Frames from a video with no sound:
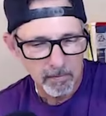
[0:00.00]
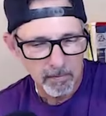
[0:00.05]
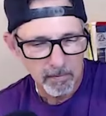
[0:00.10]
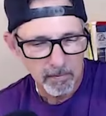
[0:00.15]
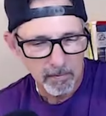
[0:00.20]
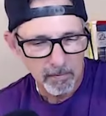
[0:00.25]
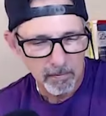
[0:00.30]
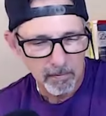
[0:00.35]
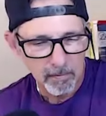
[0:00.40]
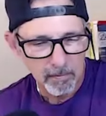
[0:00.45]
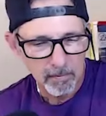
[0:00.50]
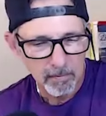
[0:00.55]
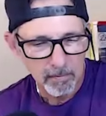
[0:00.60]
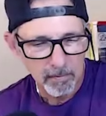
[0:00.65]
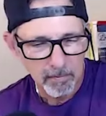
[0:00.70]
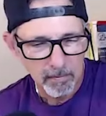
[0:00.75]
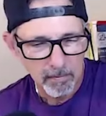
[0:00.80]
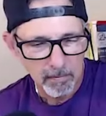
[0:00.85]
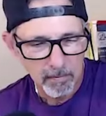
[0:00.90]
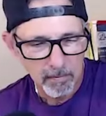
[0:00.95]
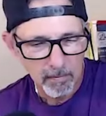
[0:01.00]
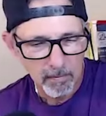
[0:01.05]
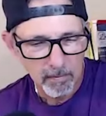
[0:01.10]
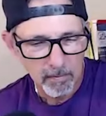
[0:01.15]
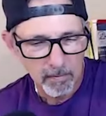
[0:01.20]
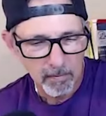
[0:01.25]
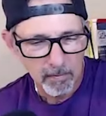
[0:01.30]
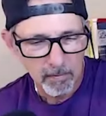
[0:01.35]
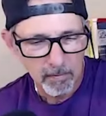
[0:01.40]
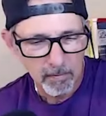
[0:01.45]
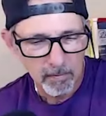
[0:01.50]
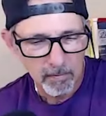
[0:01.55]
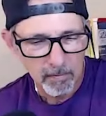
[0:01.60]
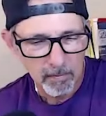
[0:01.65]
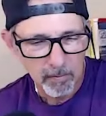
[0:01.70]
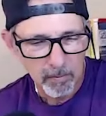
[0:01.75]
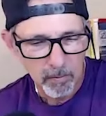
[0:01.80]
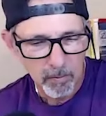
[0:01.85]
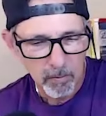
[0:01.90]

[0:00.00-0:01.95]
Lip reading: (silent)